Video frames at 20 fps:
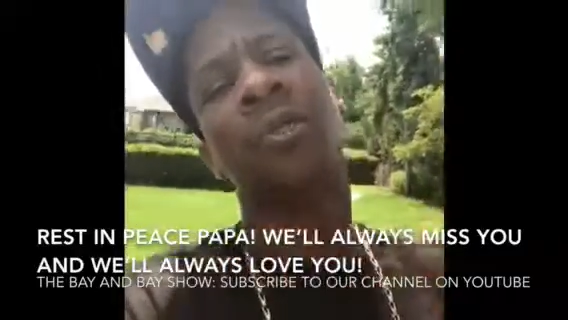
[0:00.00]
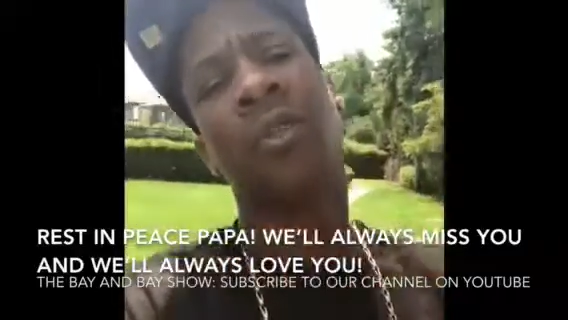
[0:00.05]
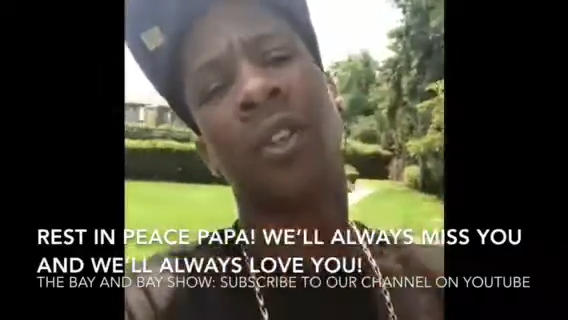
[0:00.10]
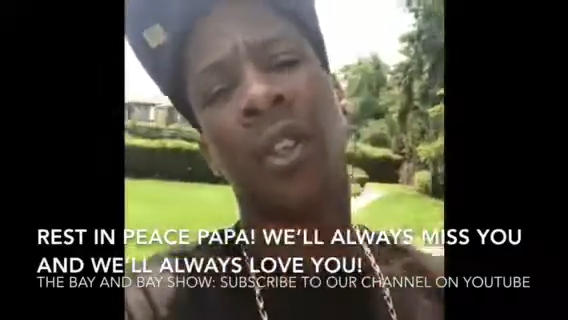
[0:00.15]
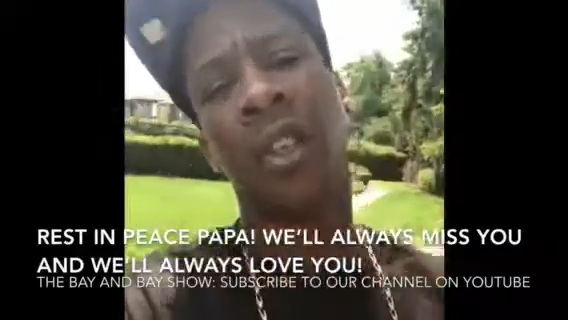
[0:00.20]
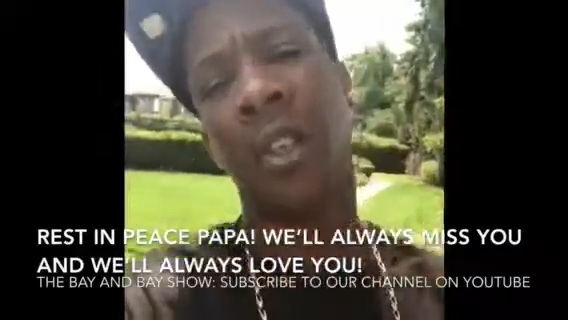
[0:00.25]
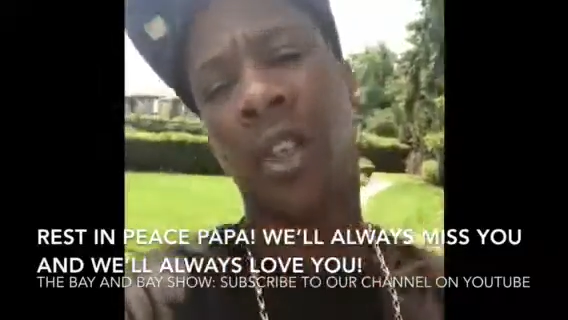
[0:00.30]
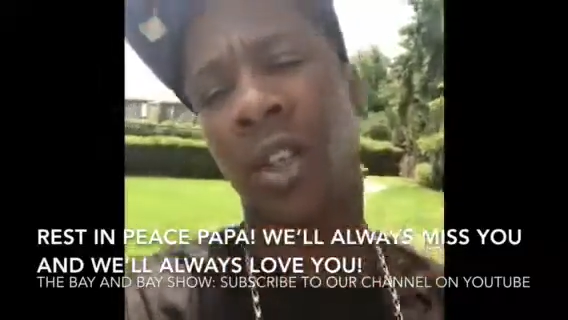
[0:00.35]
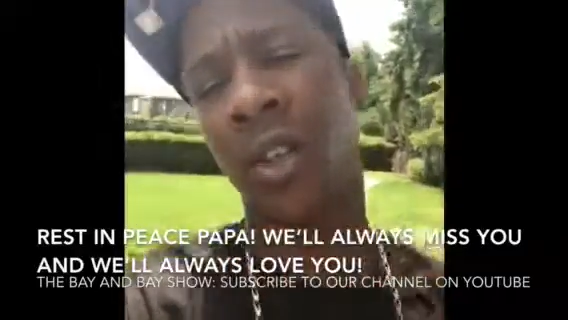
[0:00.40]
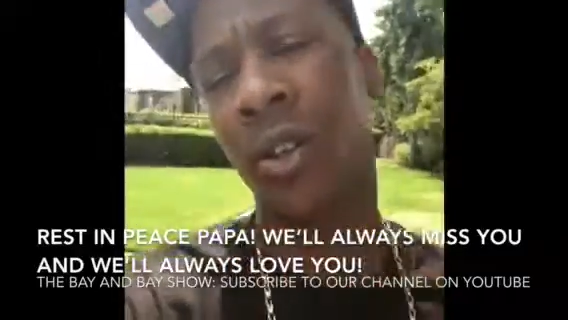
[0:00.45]

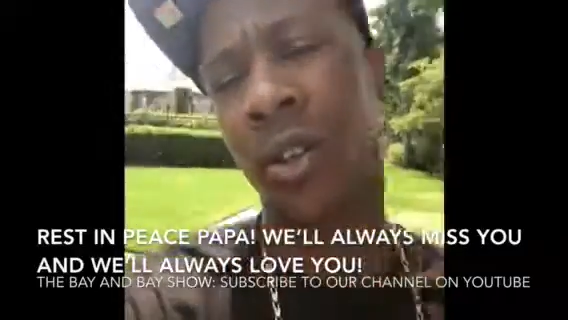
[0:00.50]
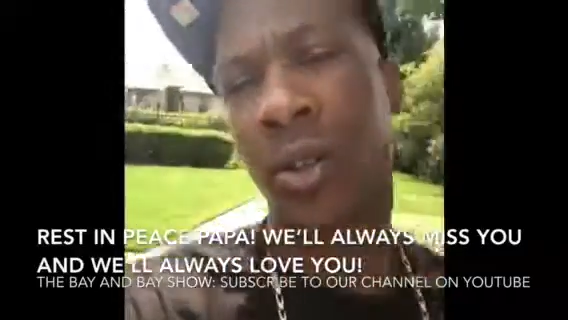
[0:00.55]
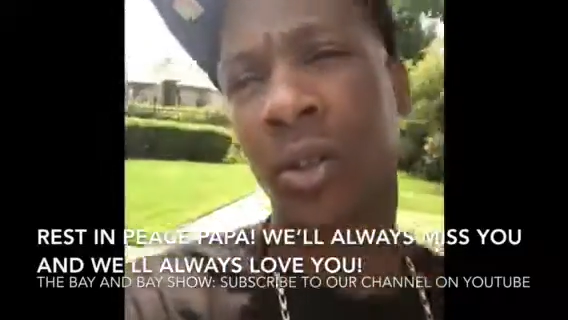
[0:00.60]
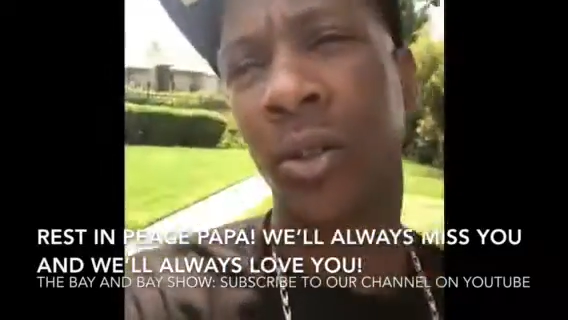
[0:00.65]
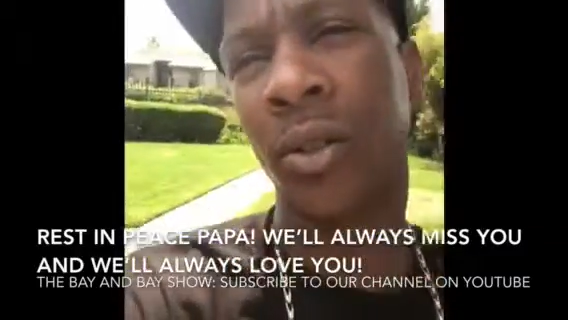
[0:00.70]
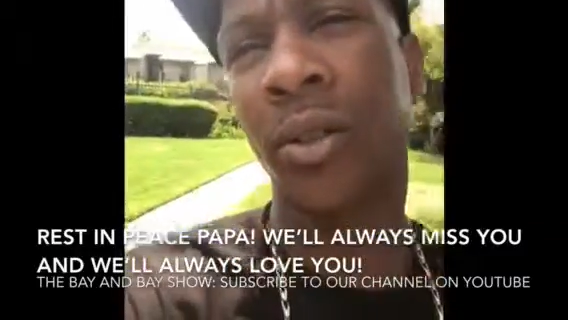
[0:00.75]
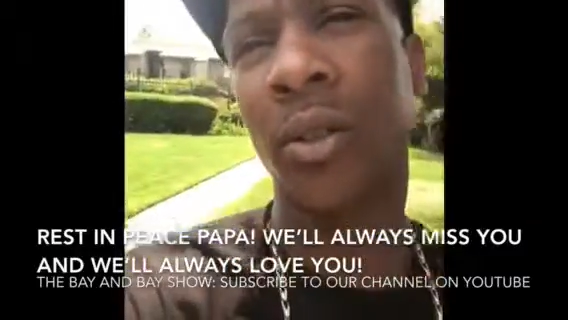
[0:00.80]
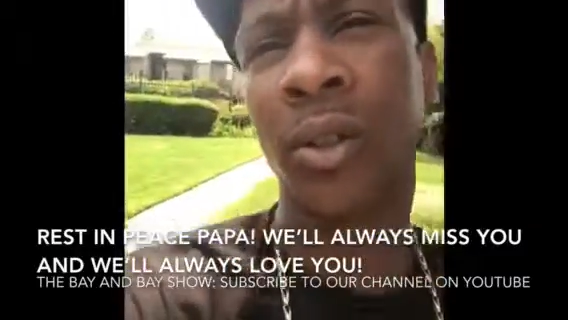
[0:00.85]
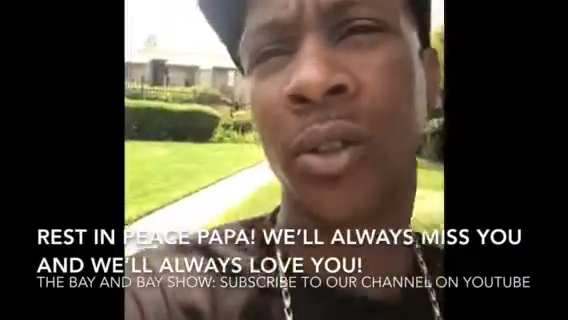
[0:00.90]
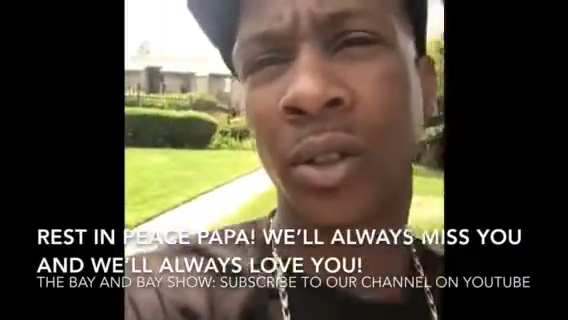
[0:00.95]
video,
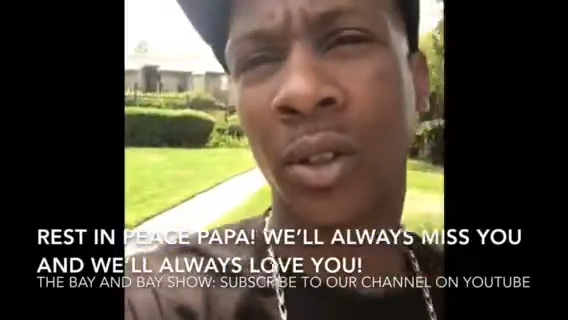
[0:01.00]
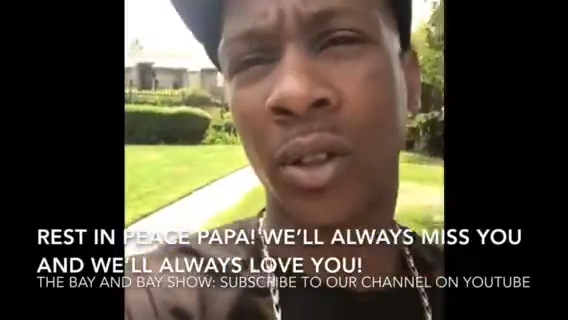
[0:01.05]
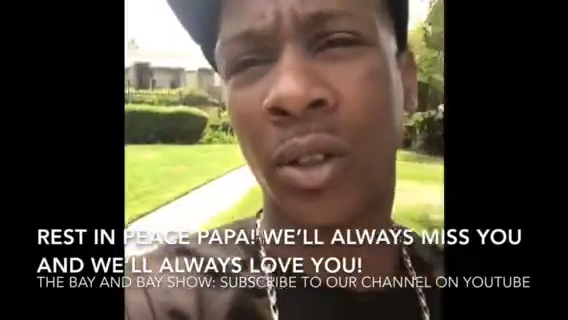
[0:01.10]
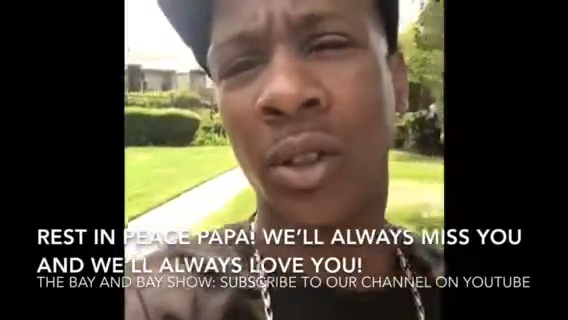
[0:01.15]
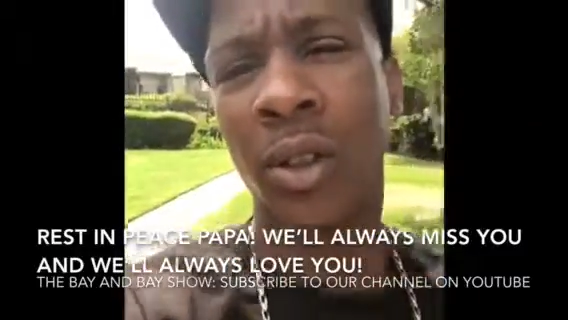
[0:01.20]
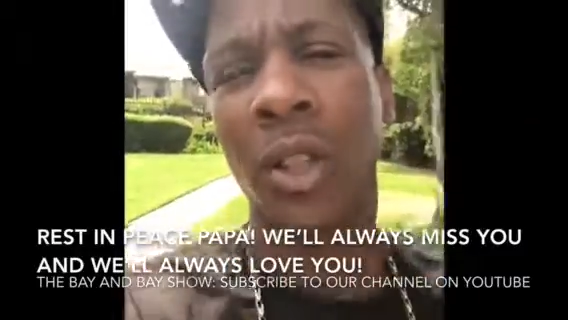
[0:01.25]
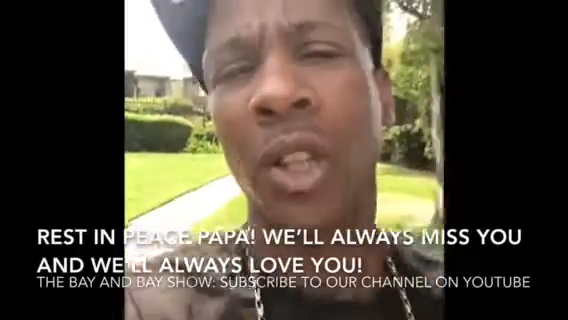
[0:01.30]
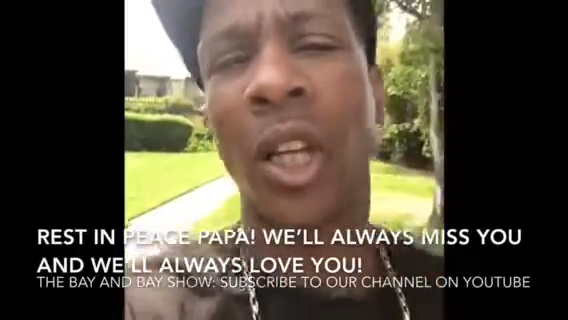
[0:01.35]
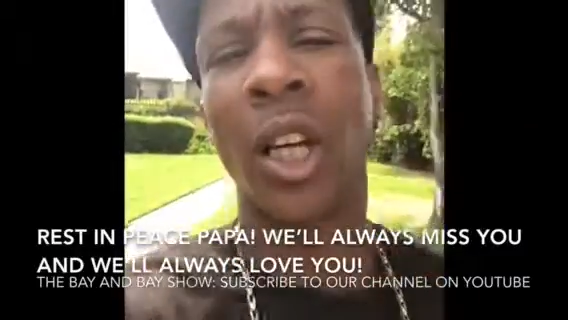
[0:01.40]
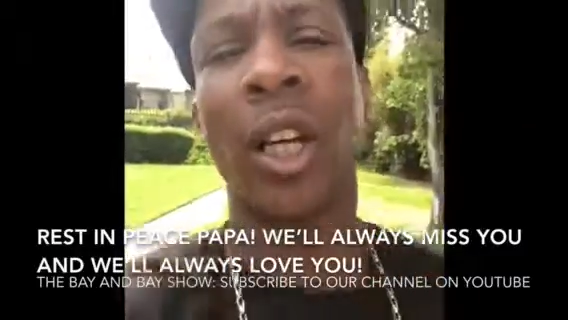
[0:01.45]

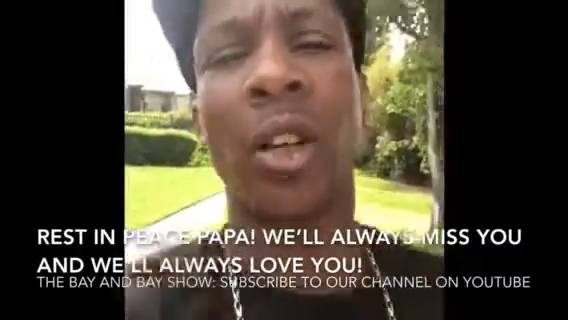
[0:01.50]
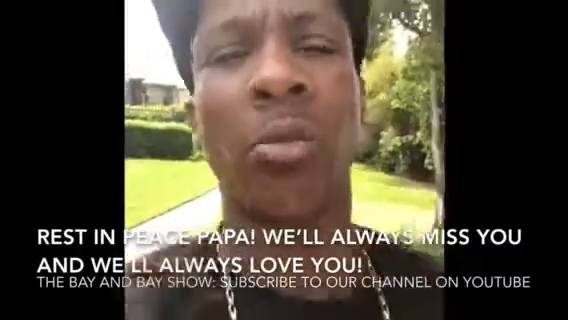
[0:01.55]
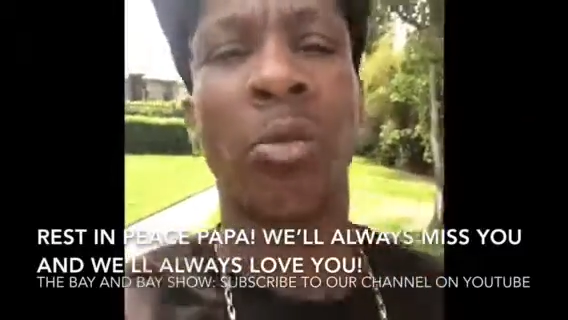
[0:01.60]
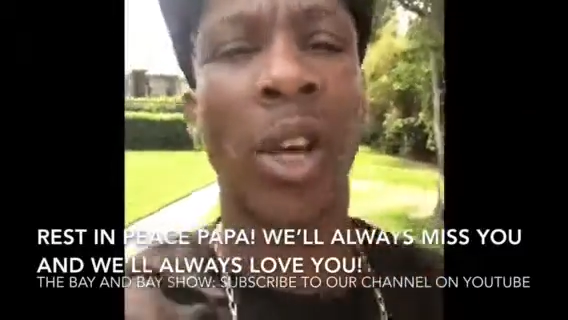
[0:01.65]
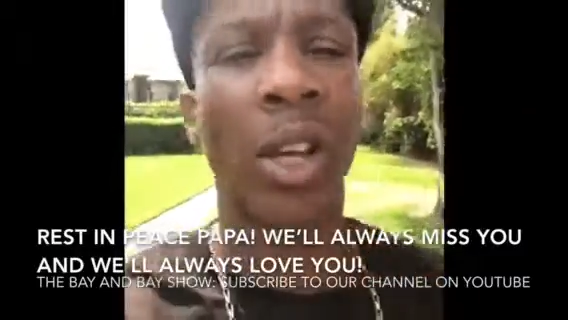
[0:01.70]
and